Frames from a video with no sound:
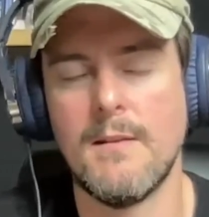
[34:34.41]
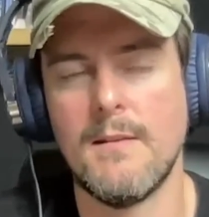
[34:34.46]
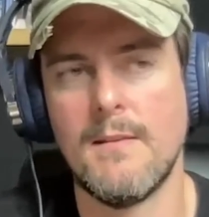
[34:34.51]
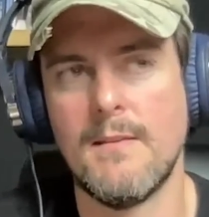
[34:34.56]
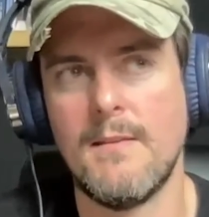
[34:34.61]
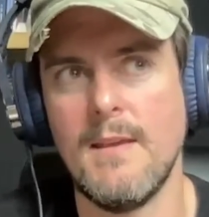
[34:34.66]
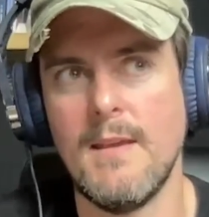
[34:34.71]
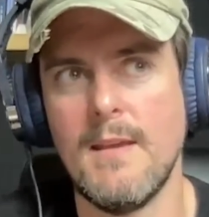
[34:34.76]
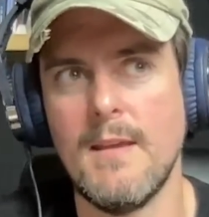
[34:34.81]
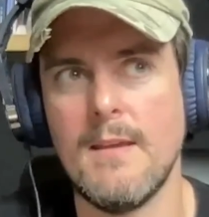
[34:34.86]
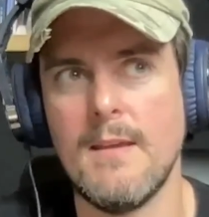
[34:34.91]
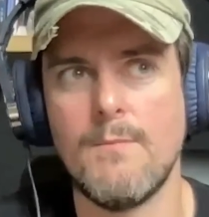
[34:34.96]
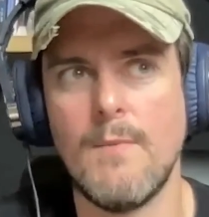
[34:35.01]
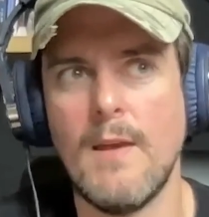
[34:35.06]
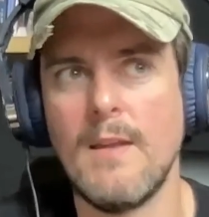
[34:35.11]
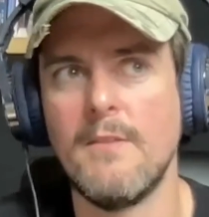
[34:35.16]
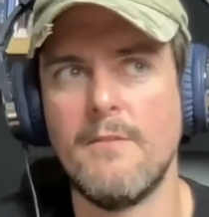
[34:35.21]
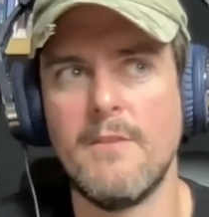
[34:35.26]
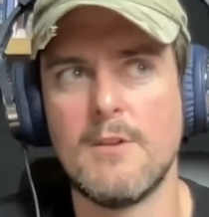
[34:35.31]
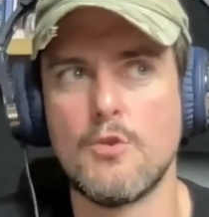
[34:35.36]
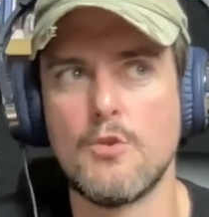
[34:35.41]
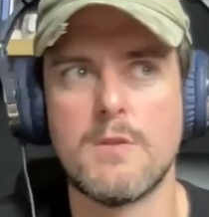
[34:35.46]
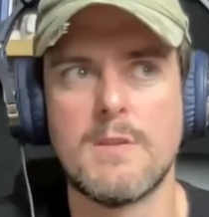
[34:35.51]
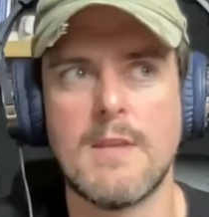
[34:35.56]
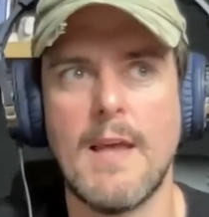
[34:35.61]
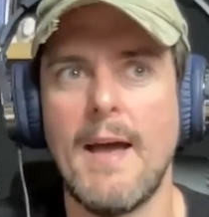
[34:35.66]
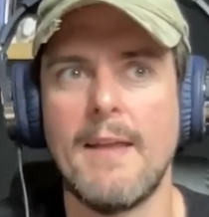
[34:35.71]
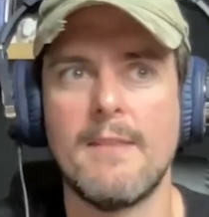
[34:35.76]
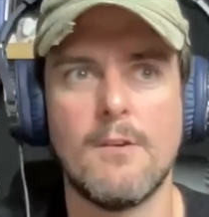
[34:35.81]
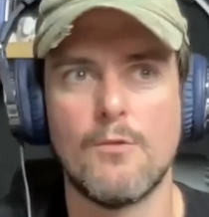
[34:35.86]
the individuals
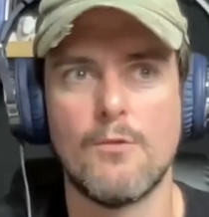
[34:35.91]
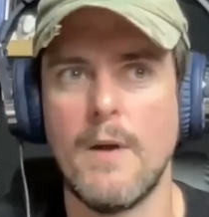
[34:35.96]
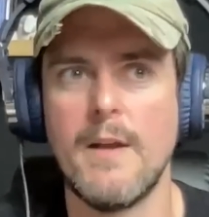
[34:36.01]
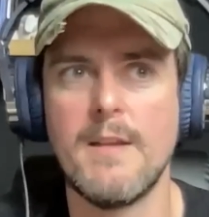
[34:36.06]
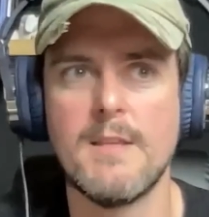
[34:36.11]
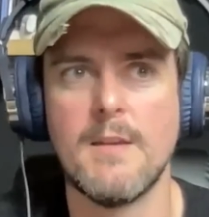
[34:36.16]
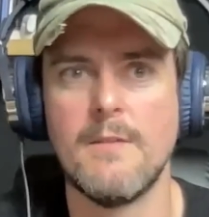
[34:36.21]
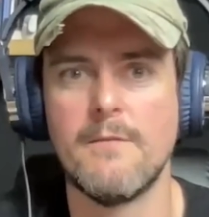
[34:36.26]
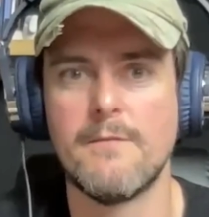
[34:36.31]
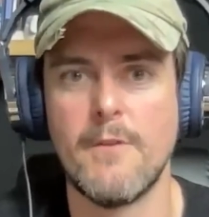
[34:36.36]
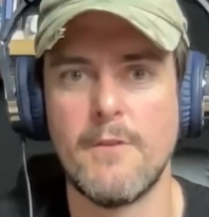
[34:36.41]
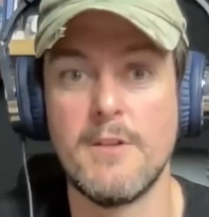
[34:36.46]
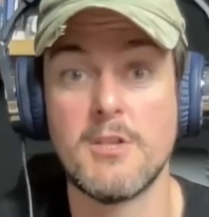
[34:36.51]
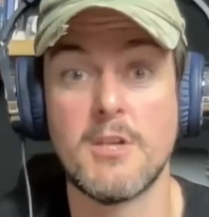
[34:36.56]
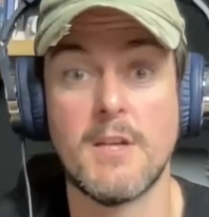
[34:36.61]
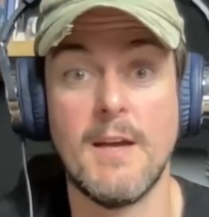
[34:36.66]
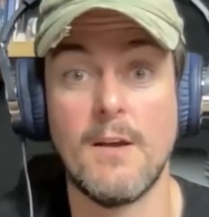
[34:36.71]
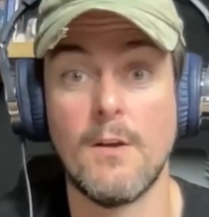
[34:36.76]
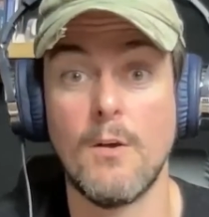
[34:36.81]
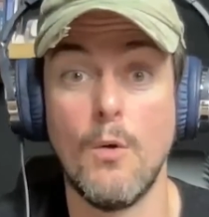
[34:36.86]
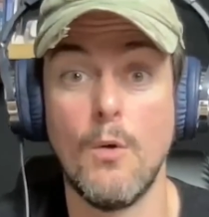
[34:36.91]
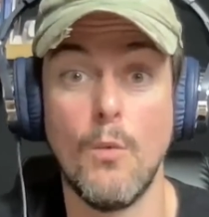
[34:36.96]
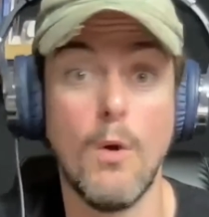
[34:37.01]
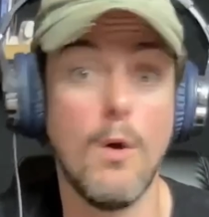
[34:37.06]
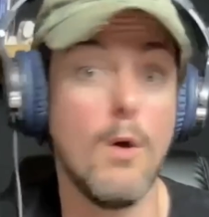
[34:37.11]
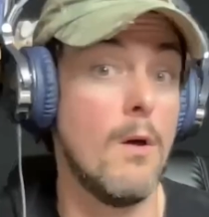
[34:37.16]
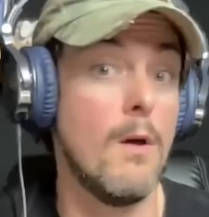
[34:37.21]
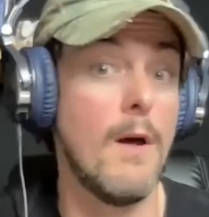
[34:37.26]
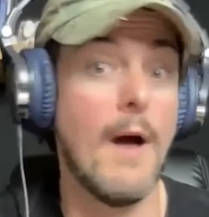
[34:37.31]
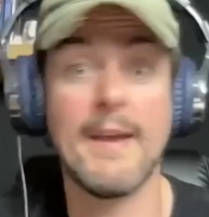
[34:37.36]
that had their rights infringed can now go, well,